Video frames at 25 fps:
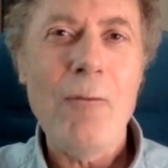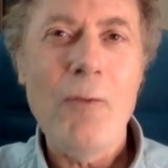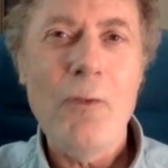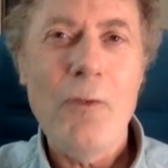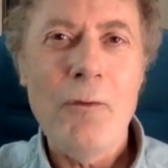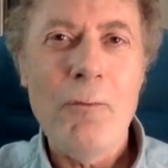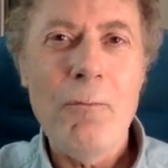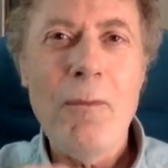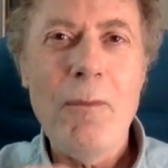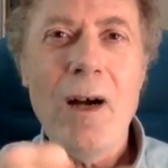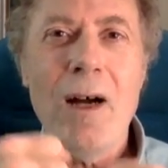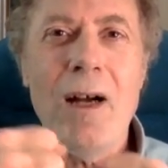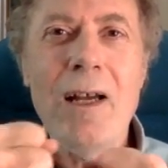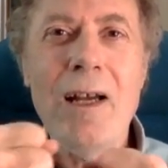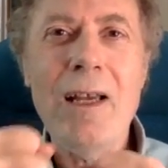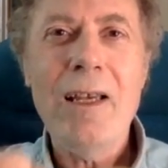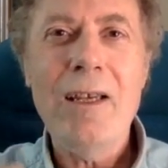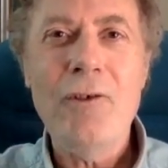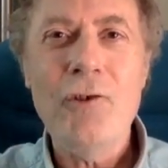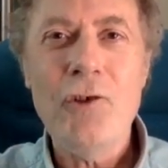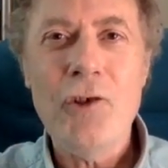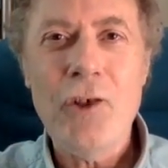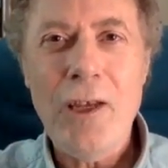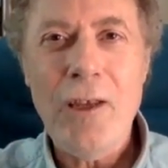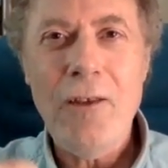was my
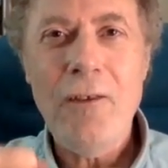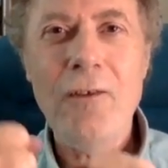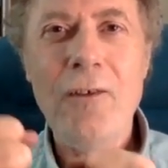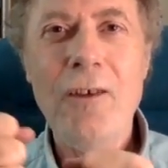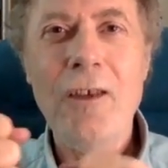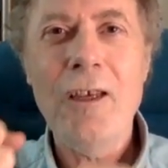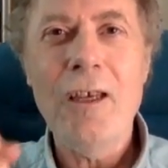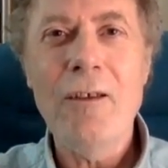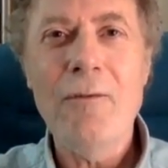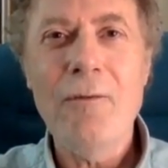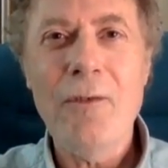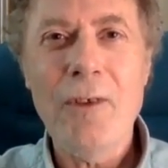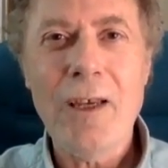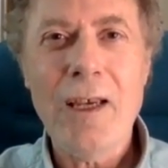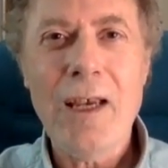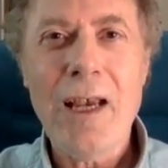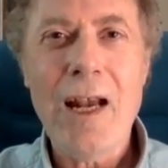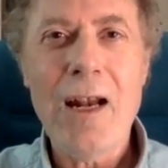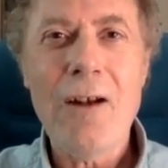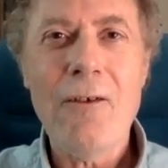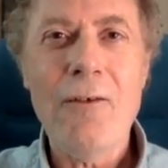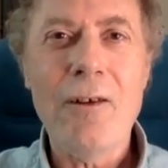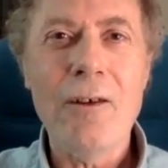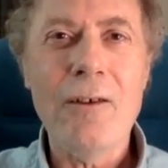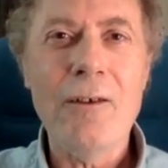chasing of the
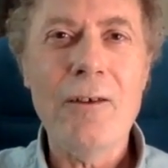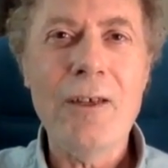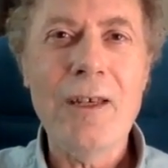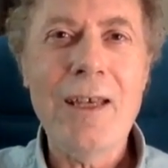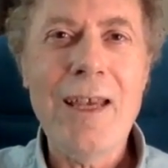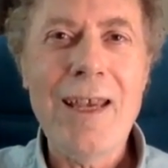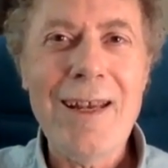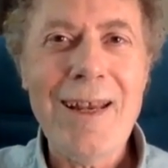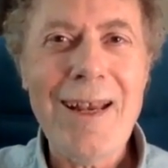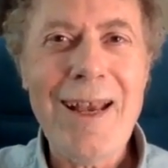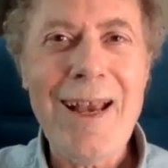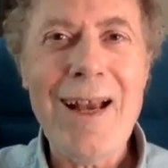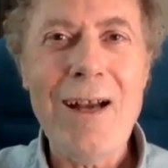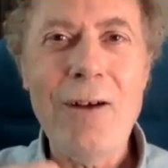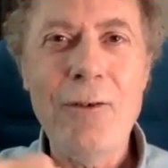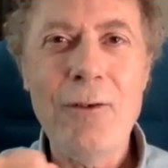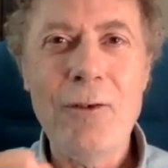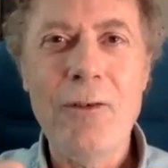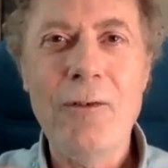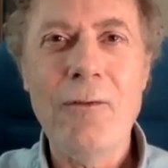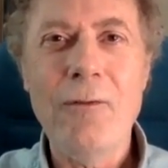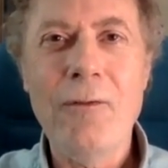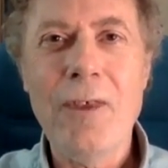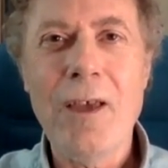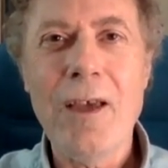carrot to get
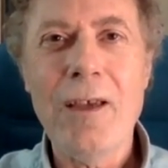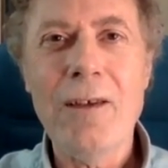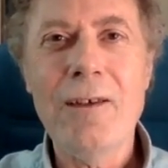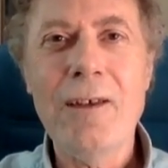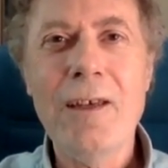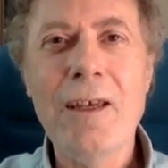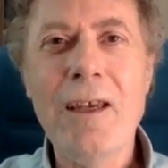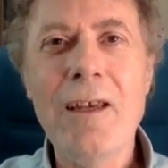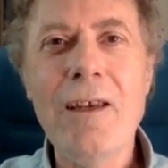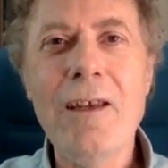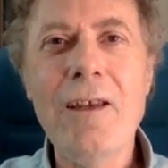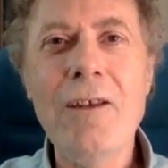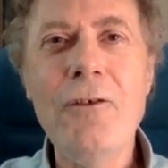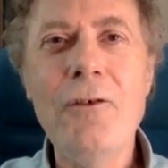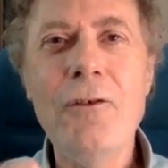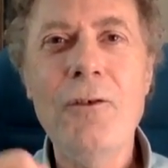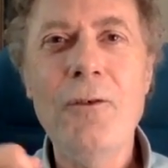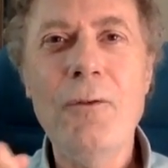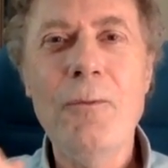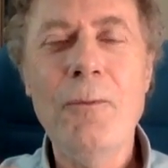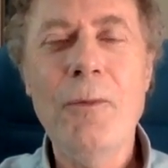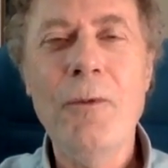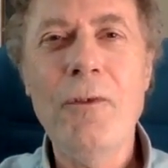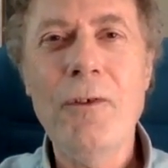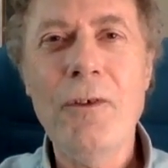out of that, to get into
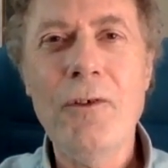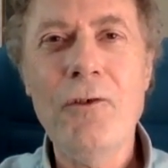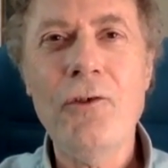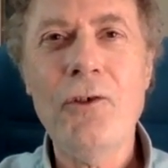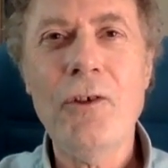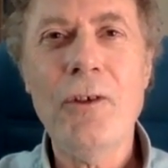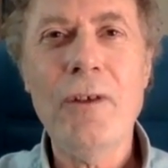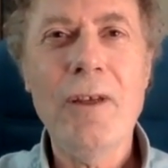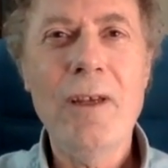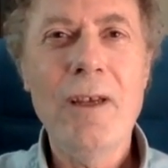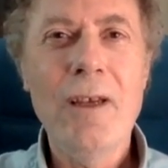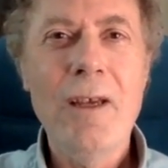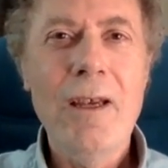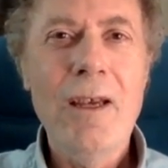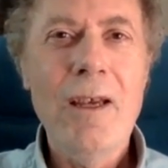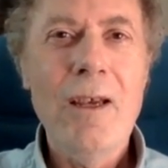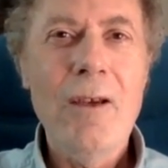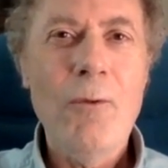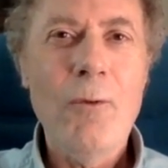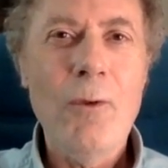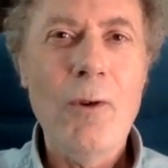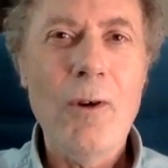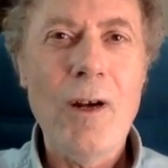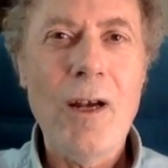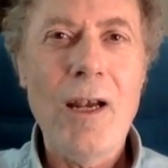a position
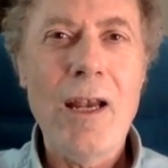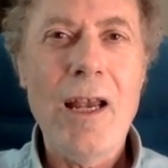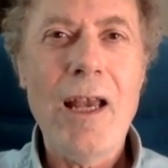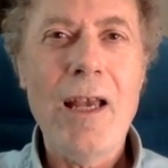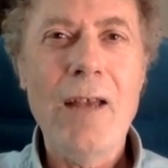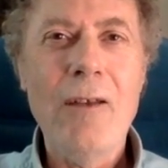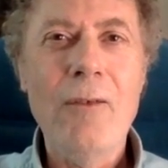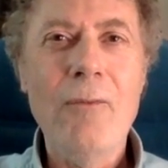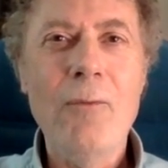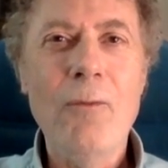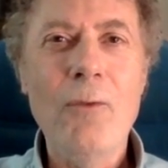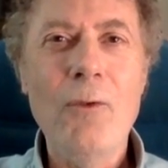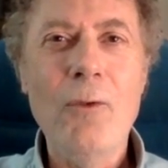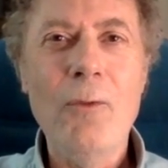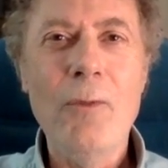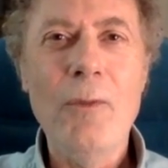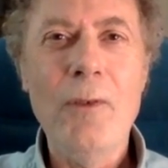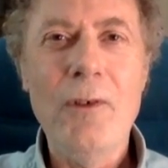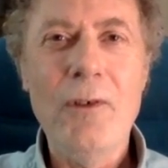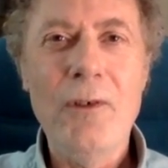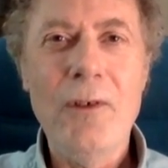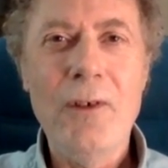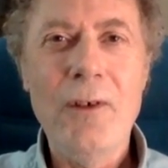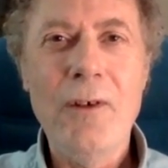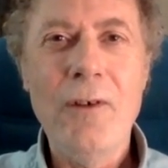where I had more
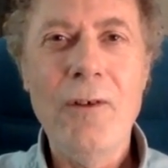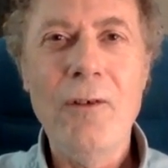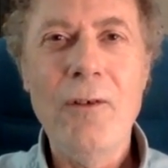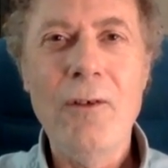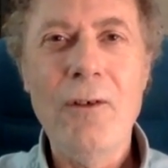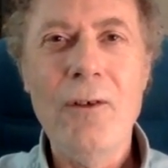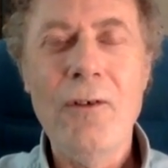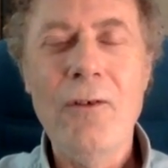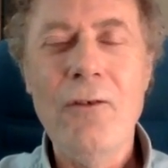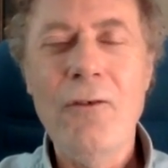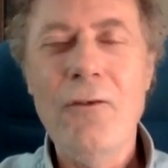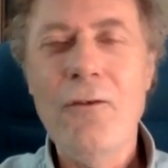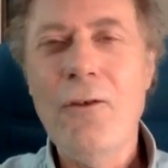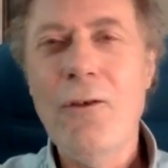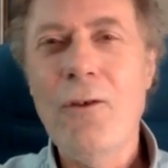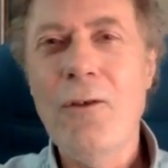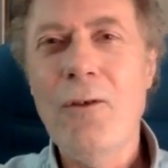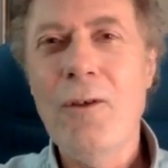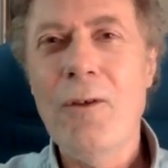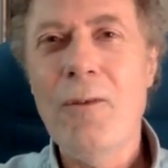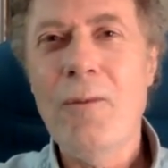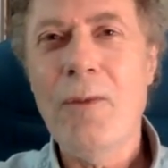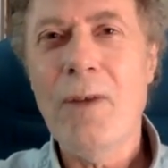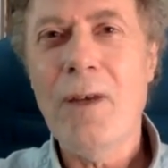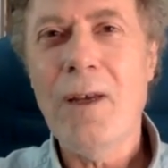material control
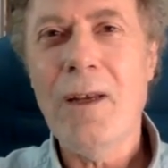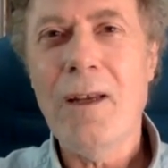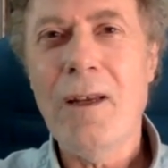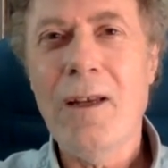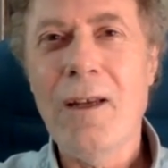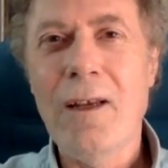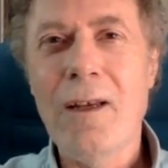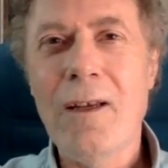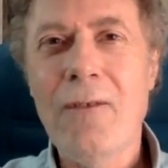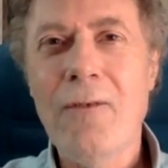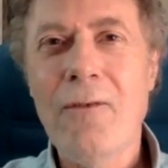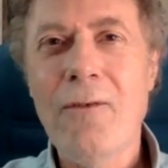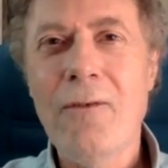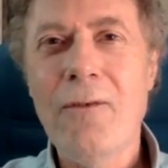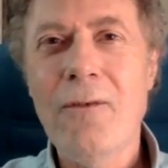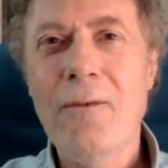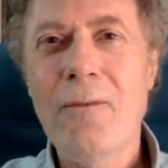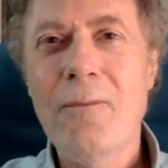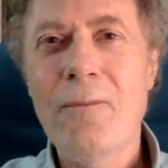in my life.